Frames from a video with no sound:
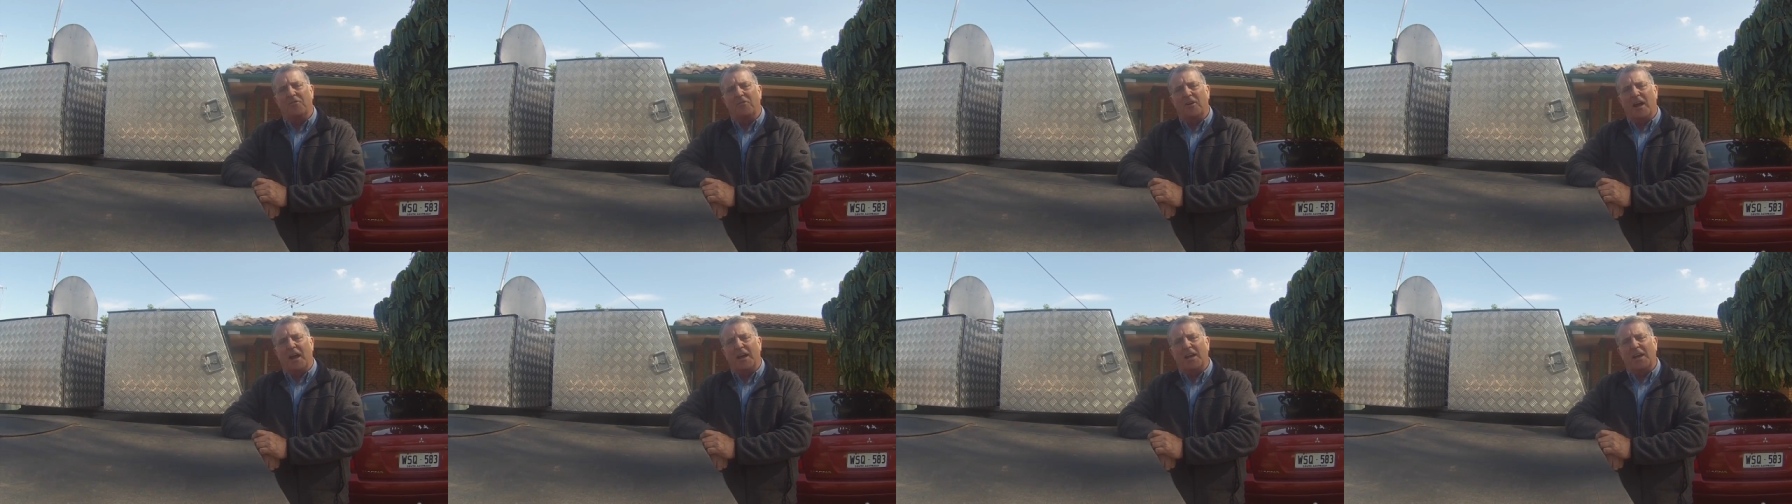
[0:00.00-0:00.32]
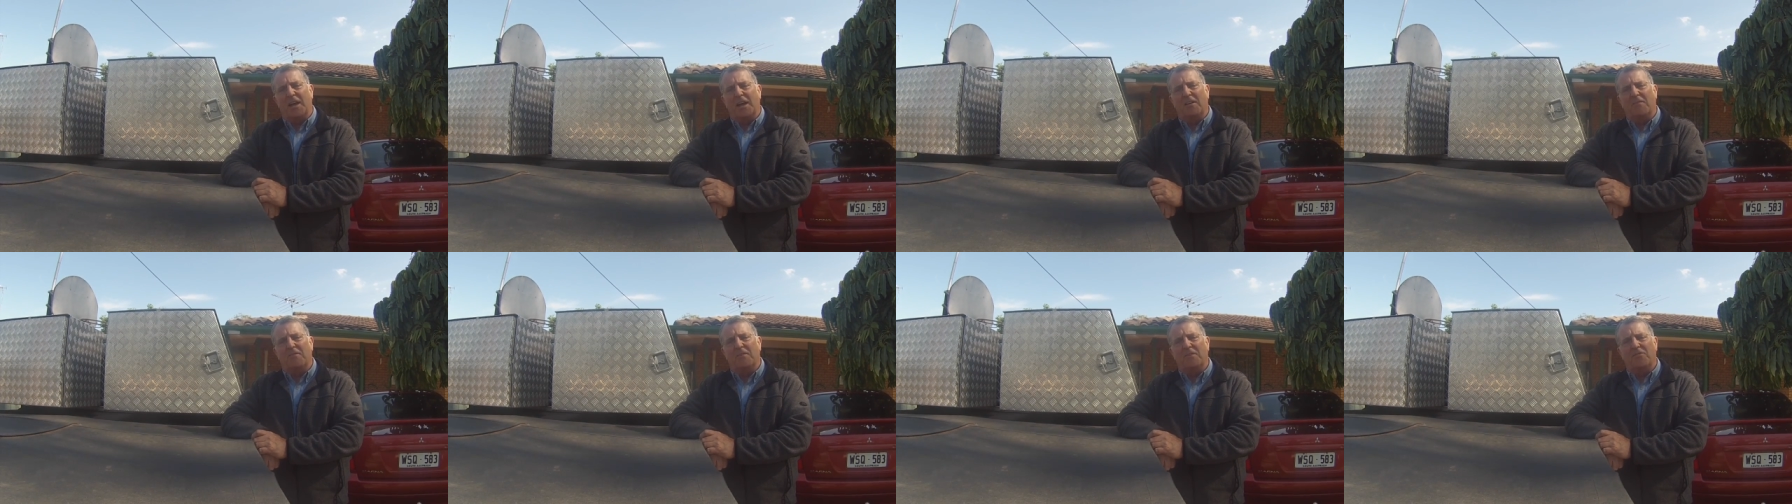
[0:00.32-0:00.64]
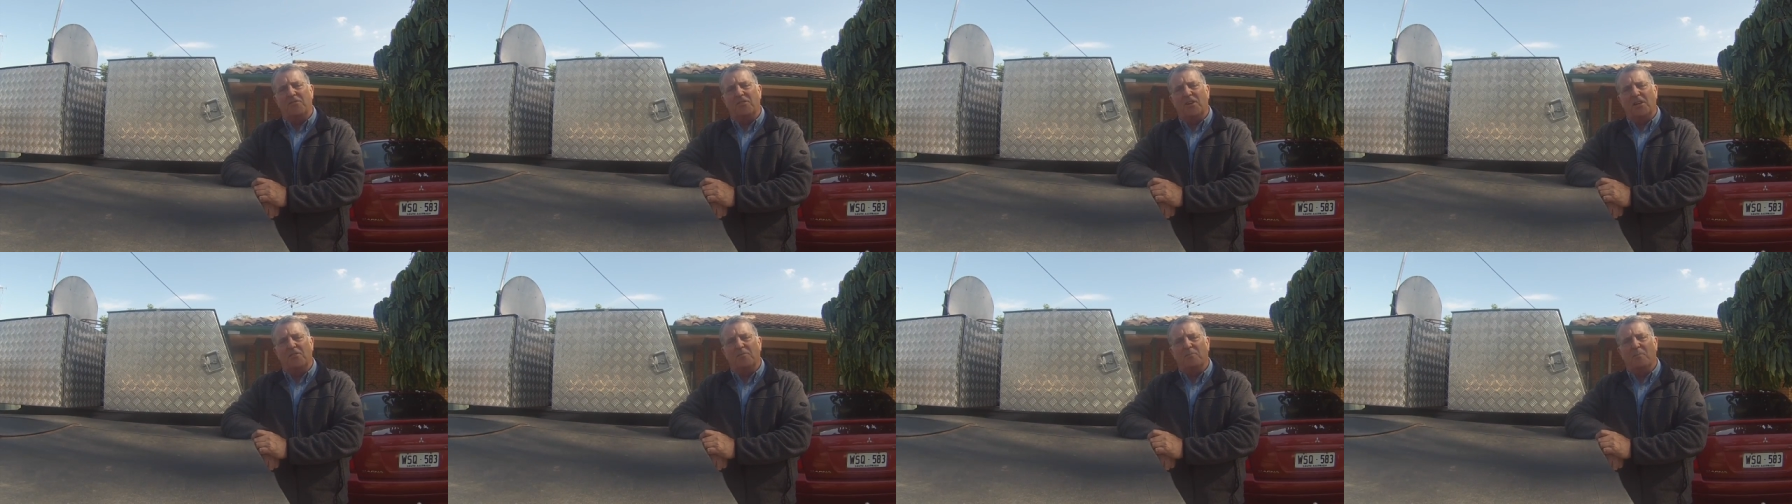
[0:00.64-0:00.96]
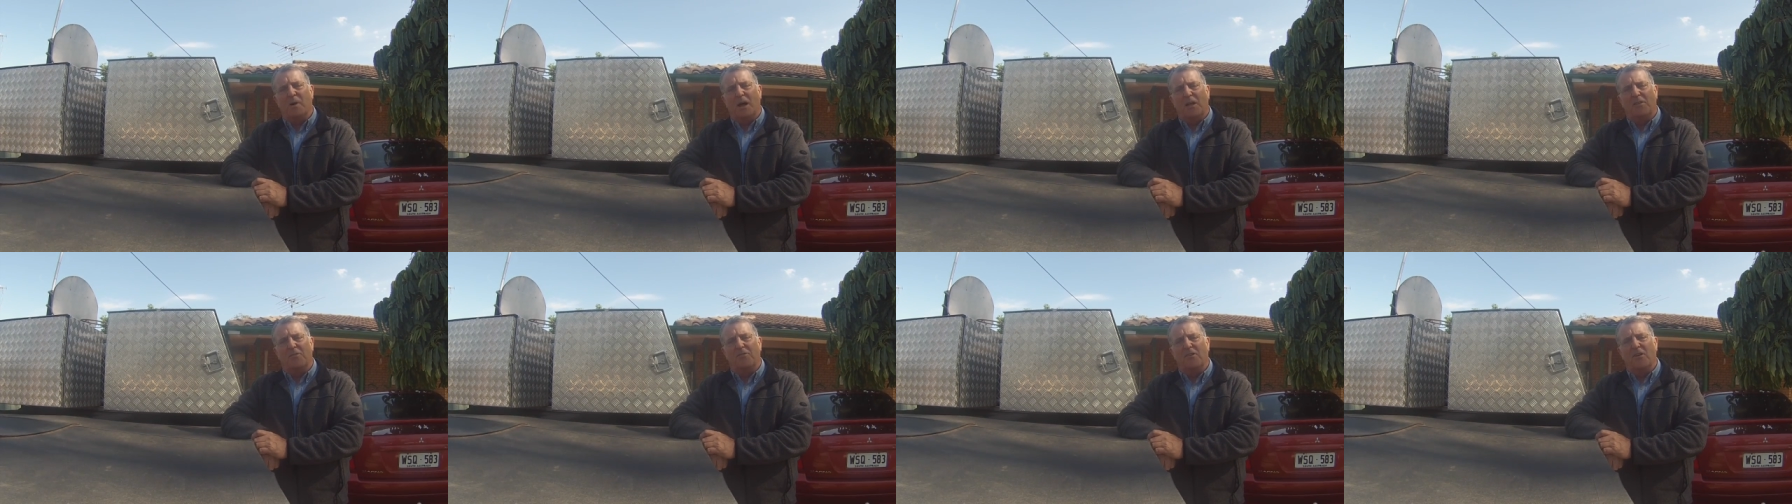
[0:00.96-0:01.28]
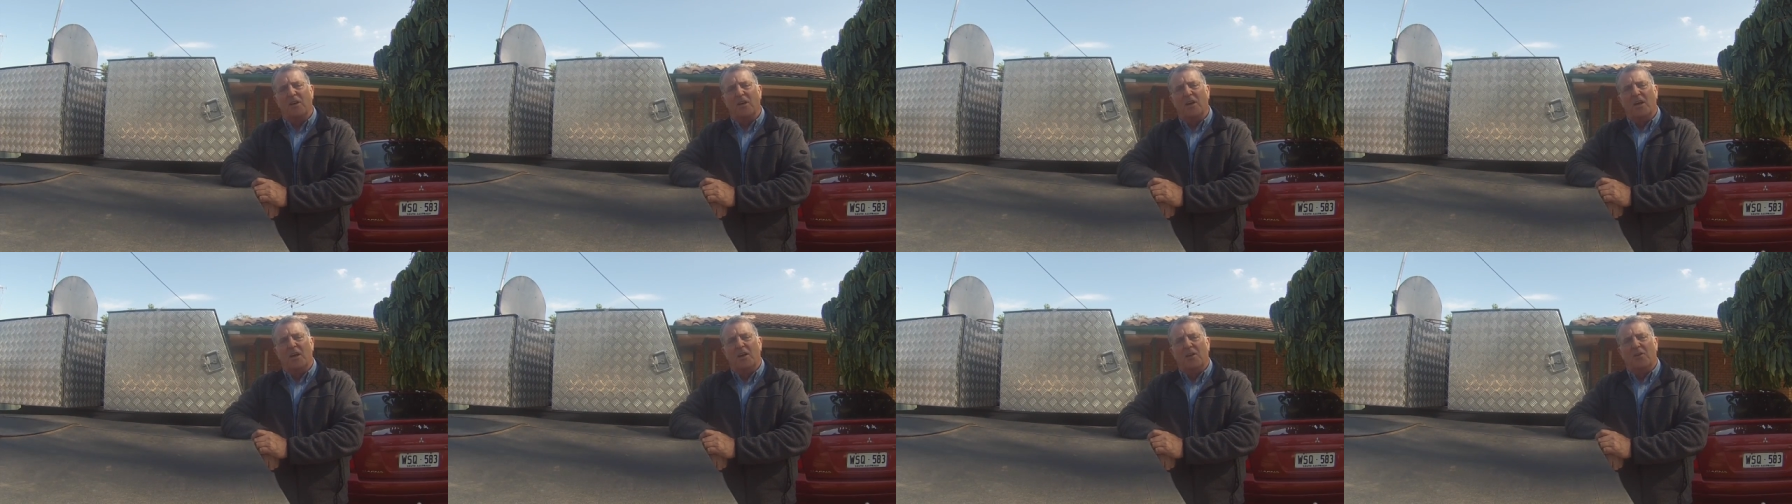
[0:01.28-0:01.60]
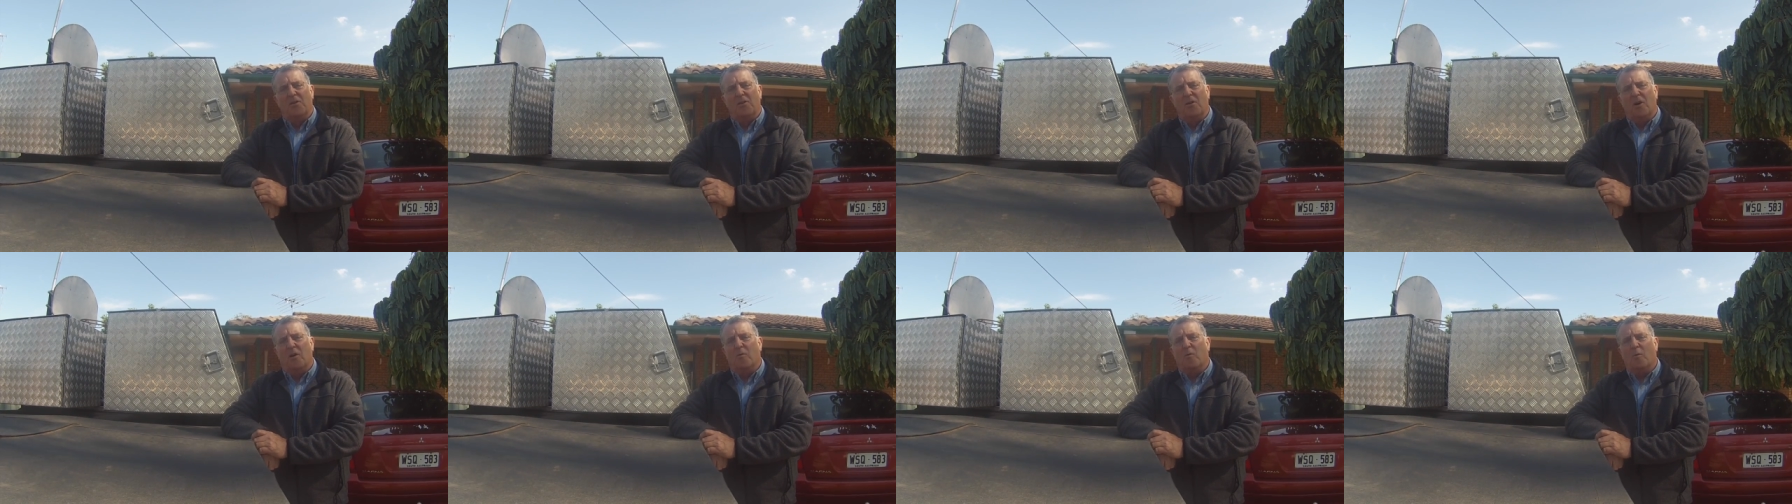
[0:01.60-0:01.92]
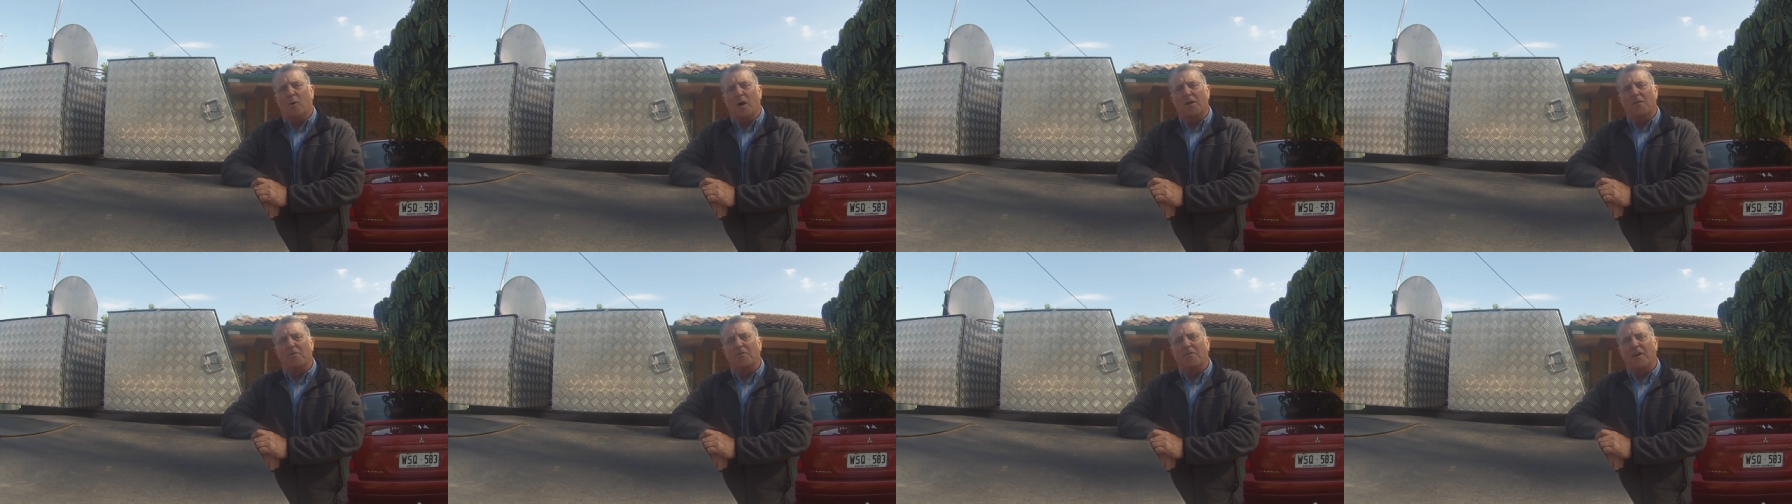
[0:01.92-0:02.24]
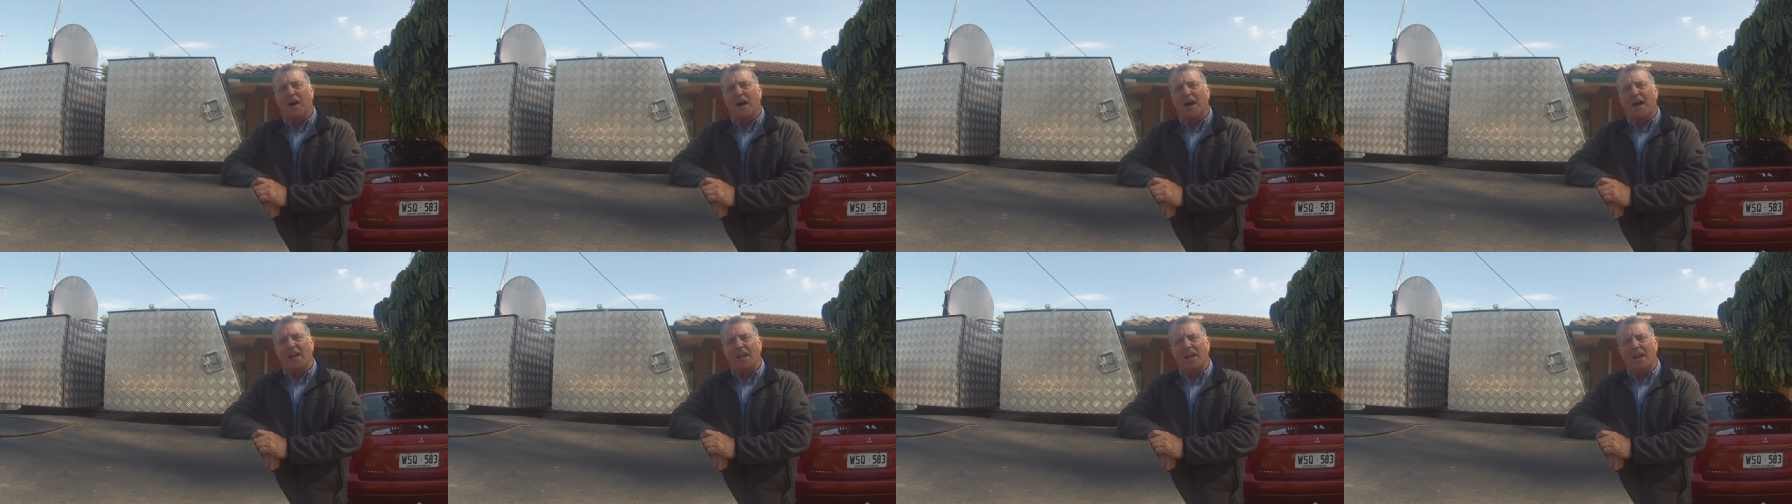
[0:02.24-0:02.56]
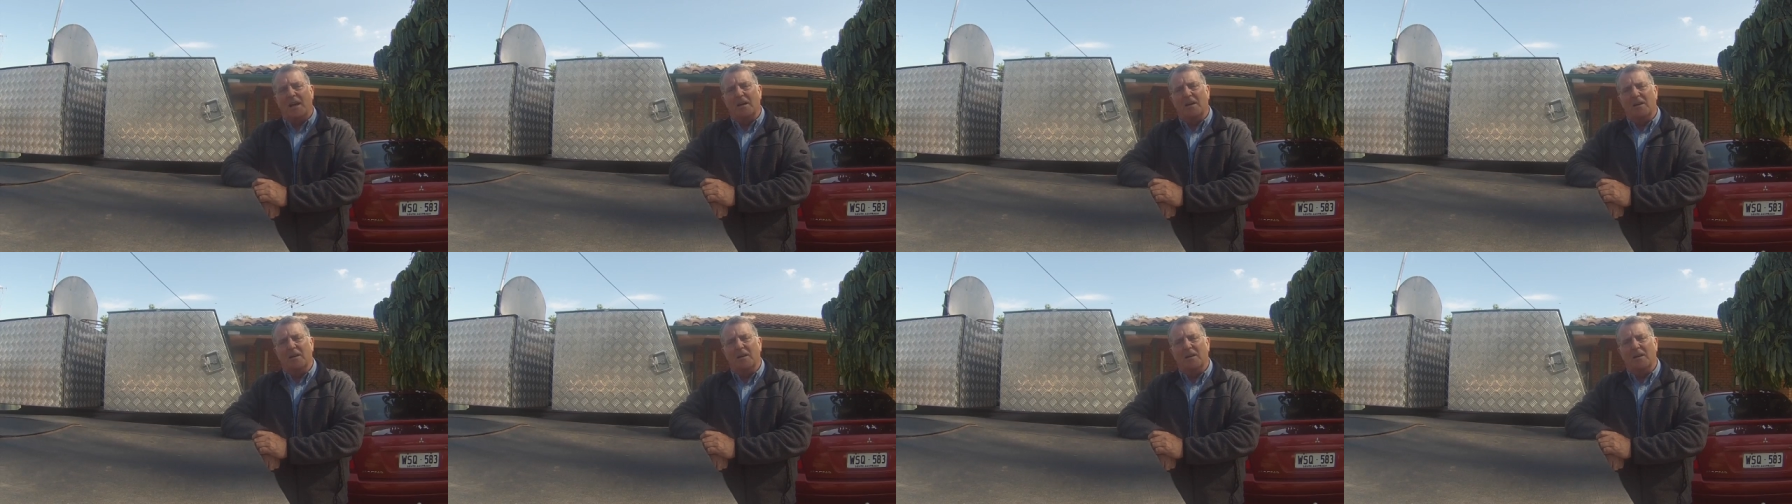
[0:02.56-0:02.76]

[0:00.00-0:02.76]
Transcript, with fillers: track here for six months. Not one failure.